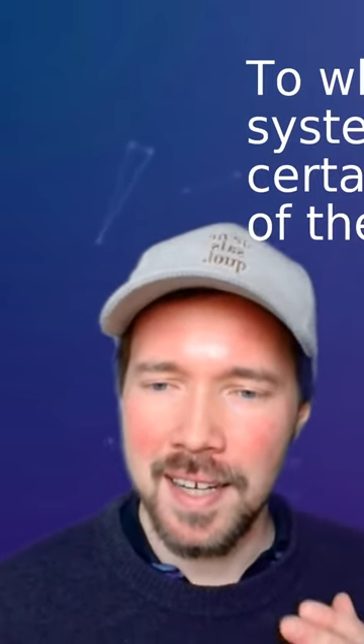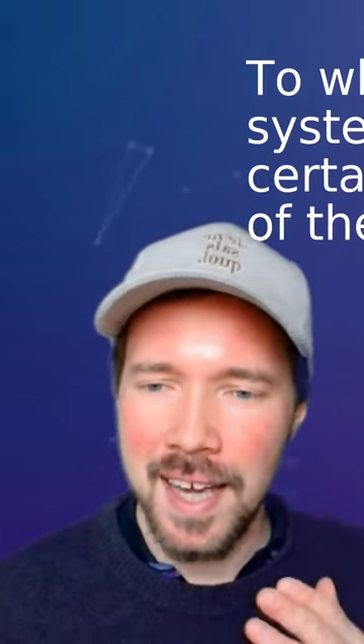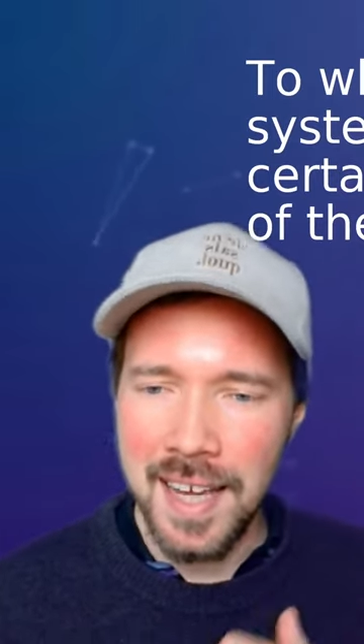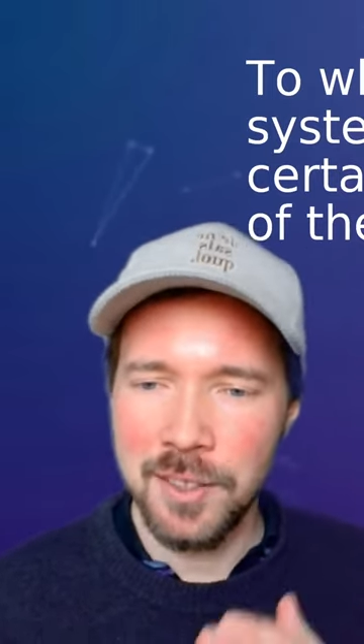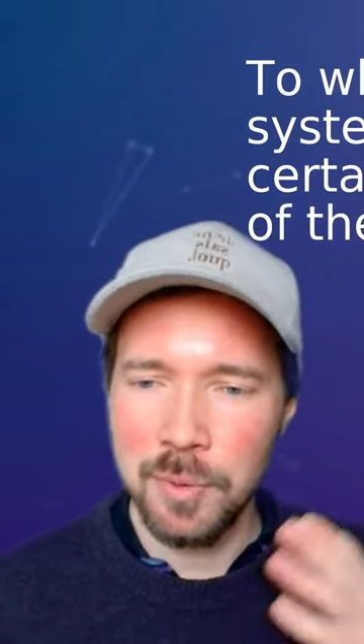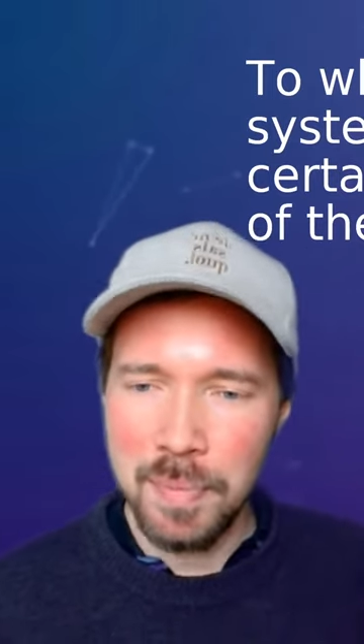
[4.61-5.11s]

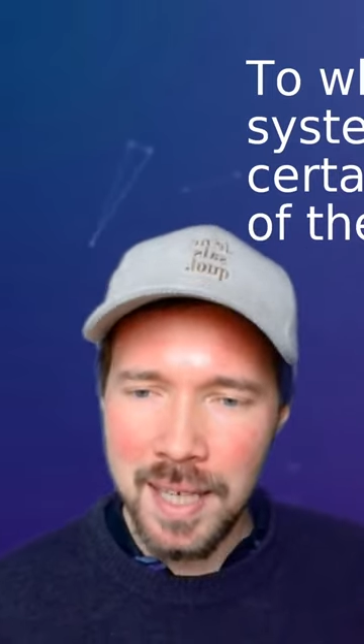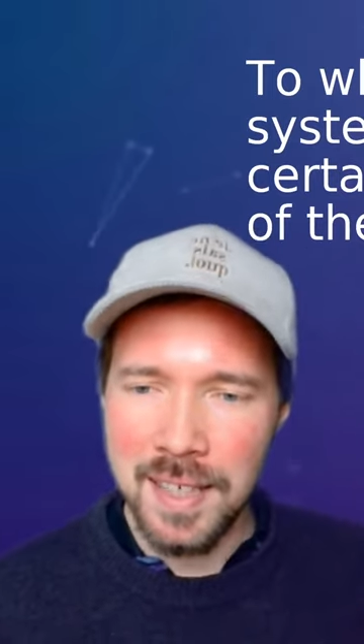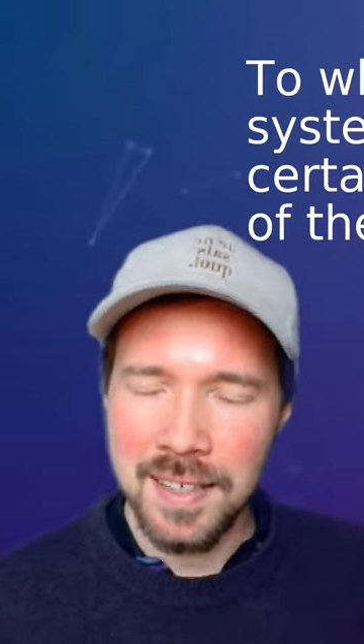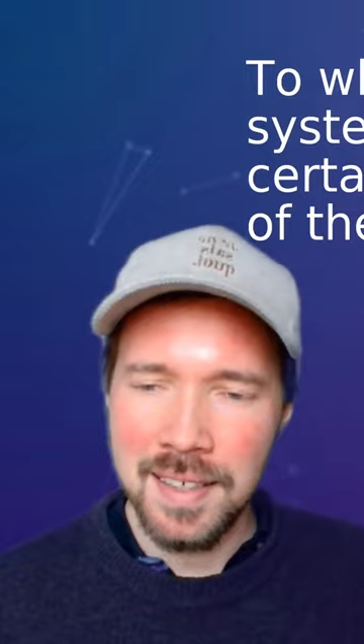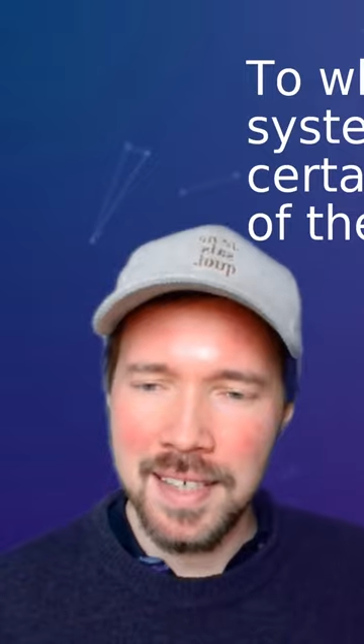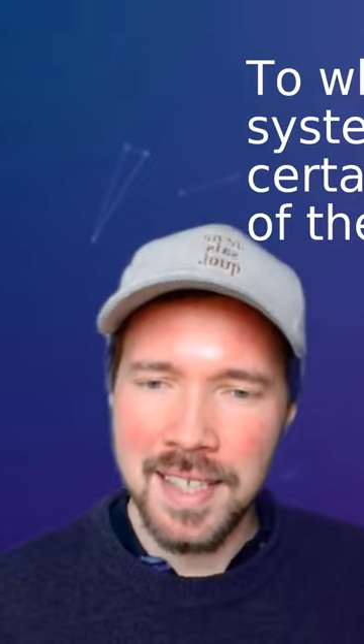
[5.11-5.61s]
A to
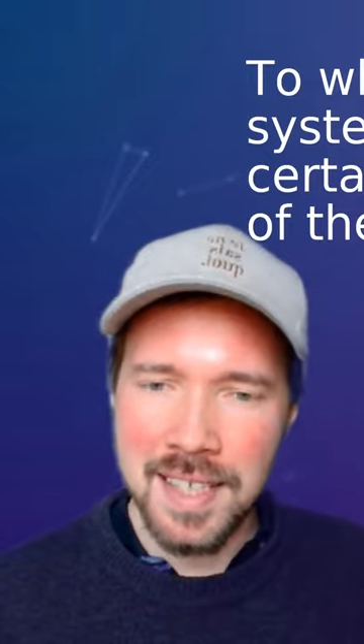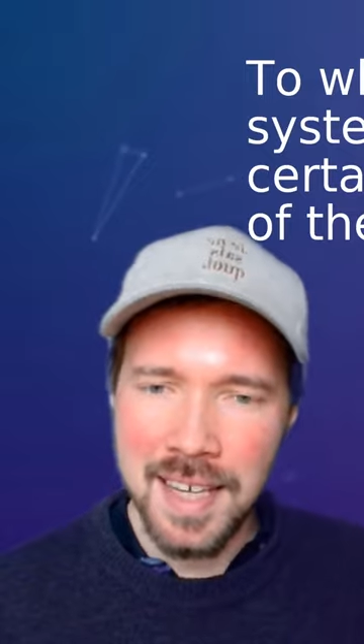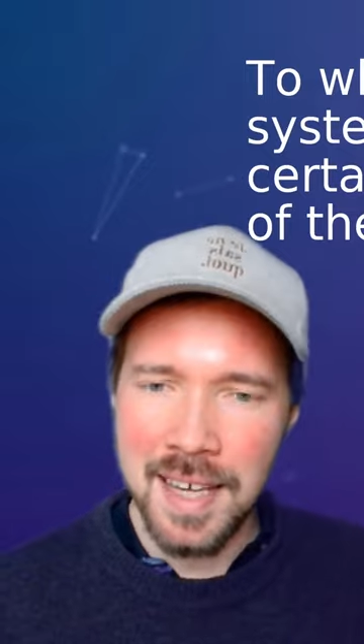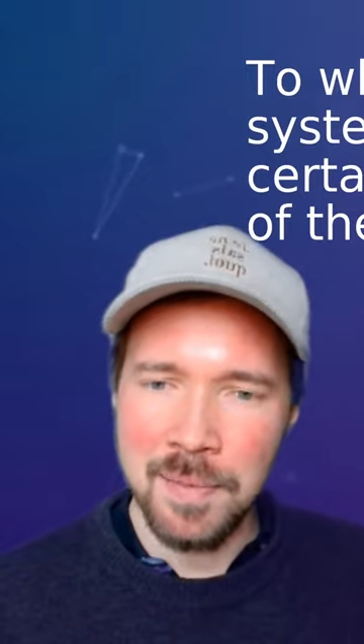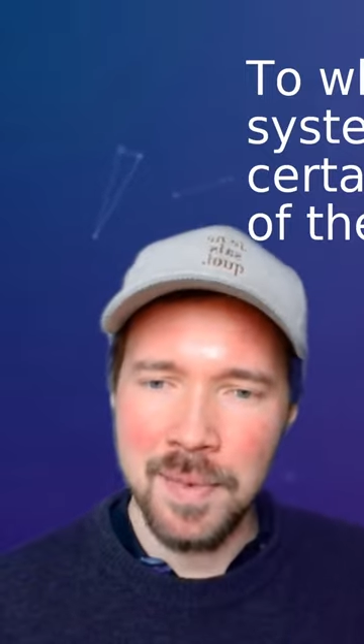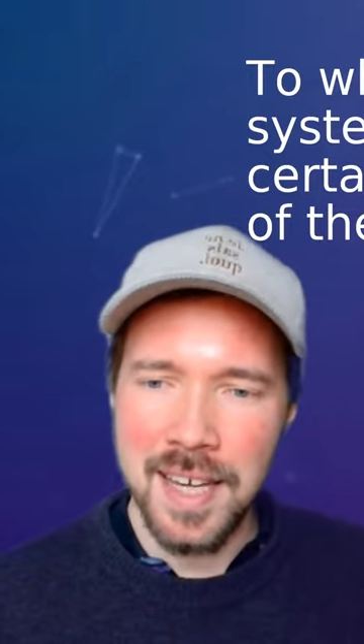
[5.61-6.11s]
B is the
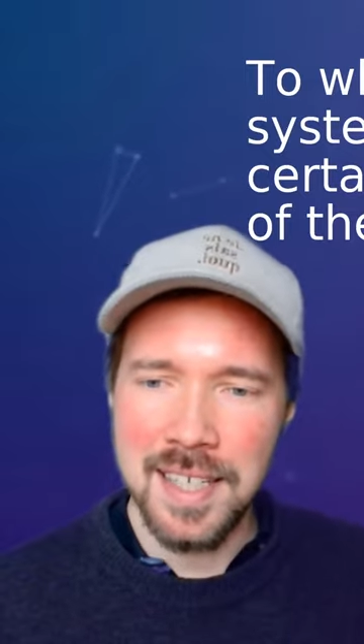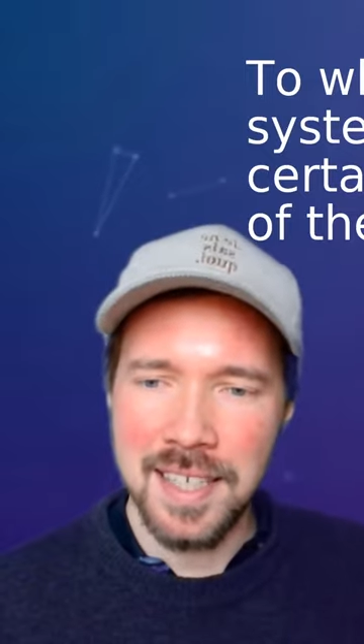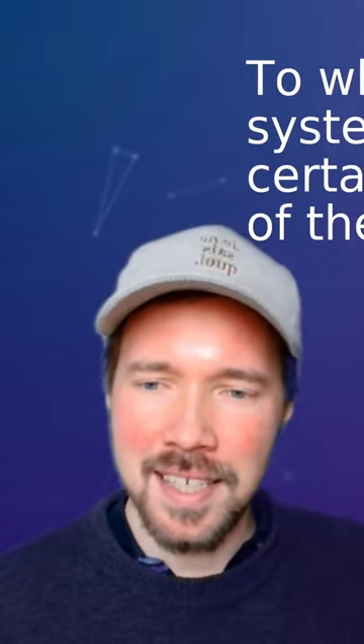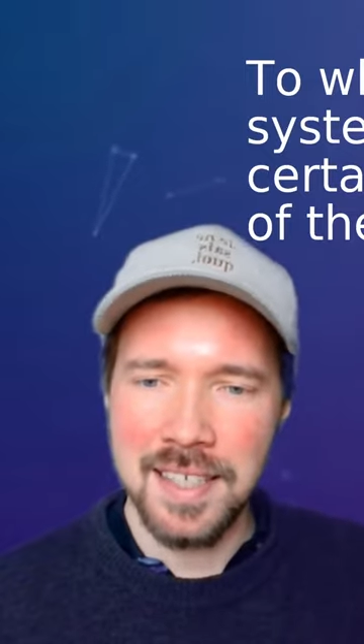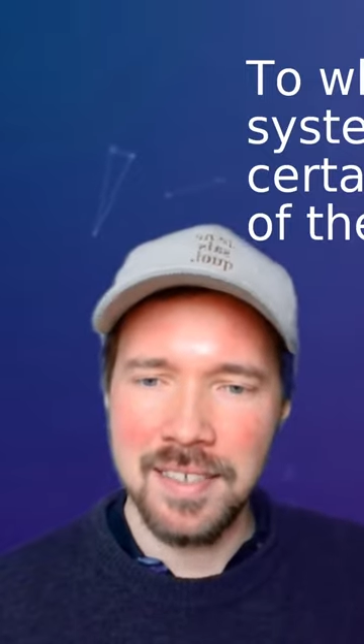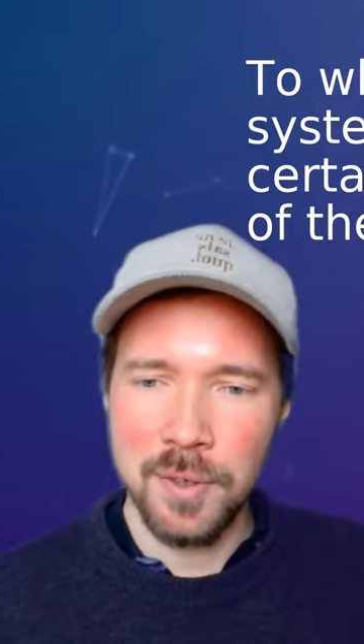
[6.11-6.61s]
same as the
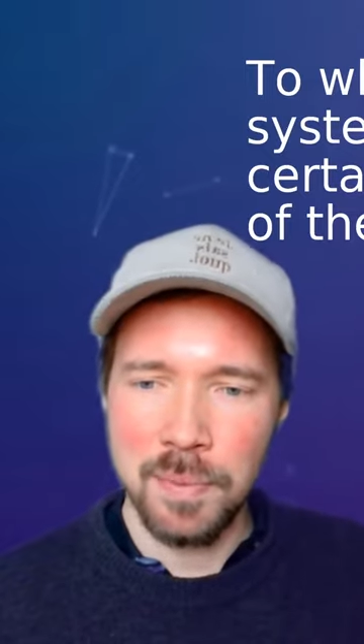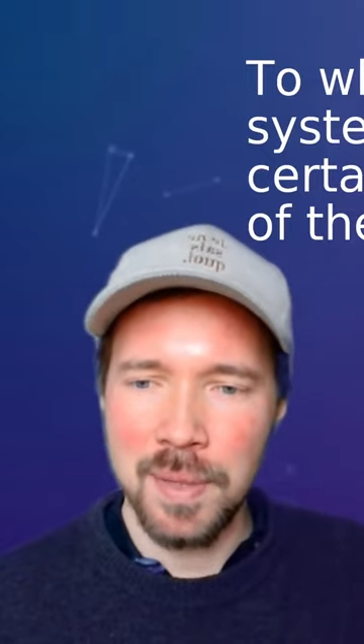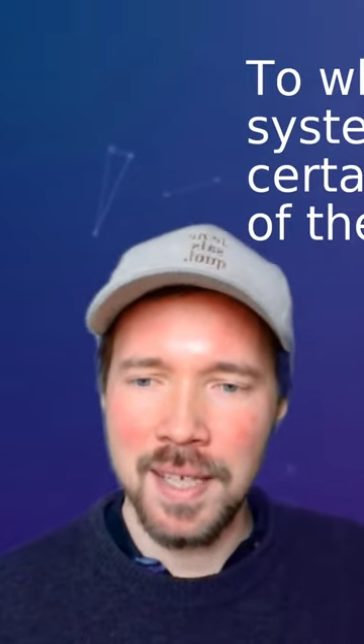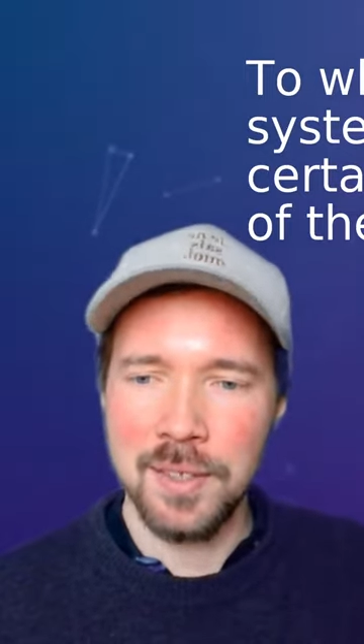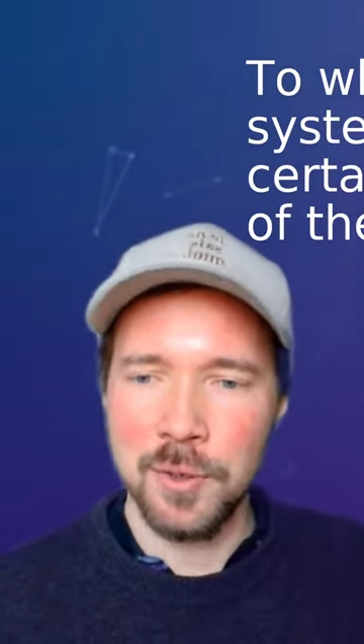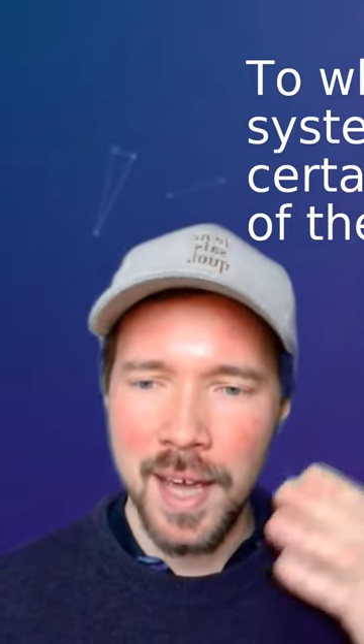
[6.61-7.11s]
distance from
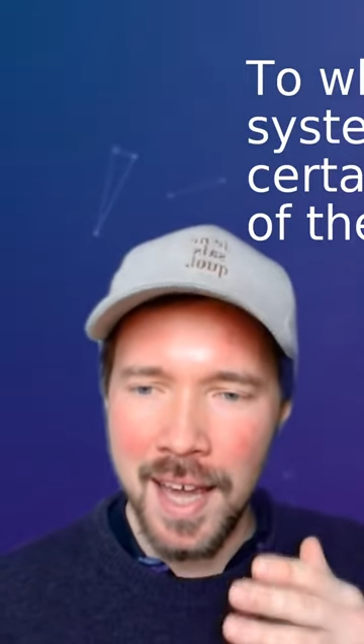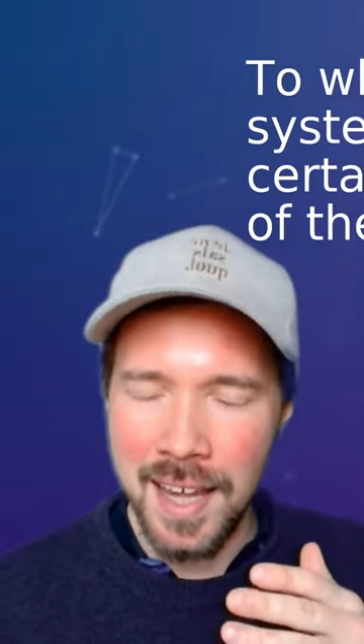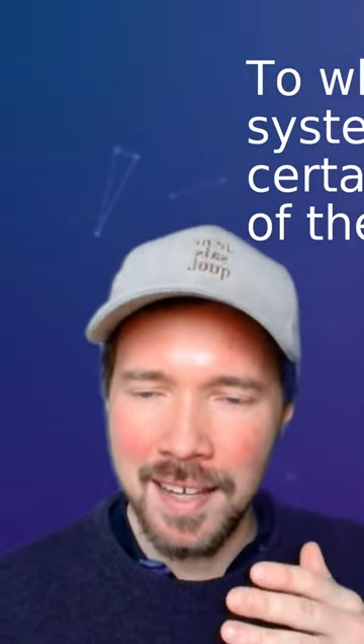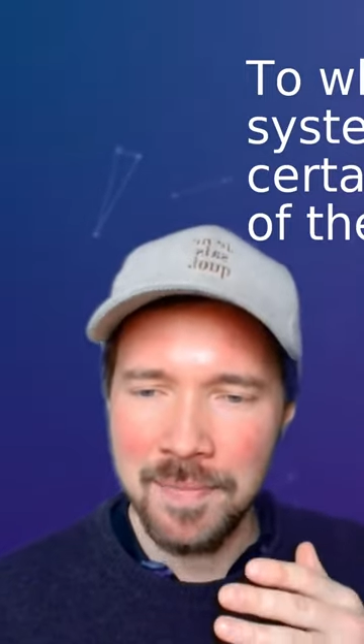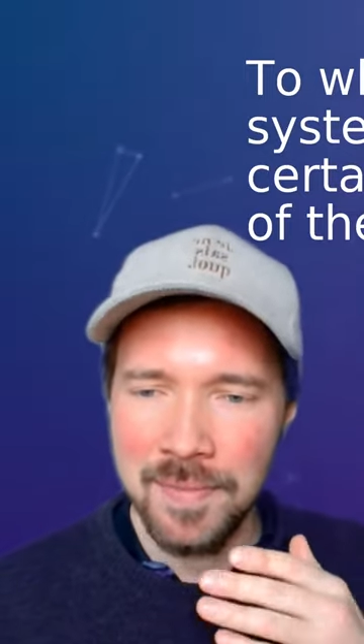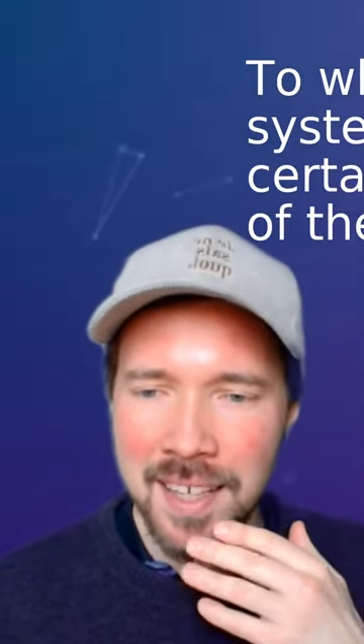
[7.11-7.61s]
B to
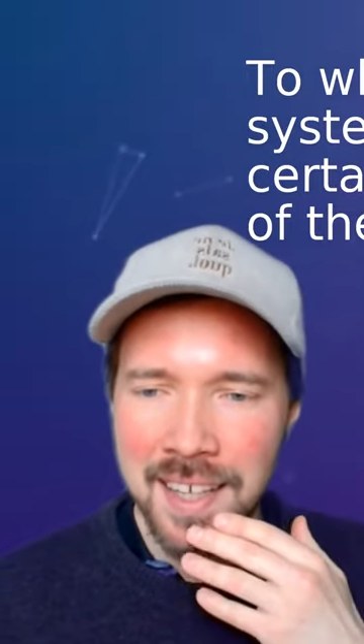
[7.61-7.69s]
A.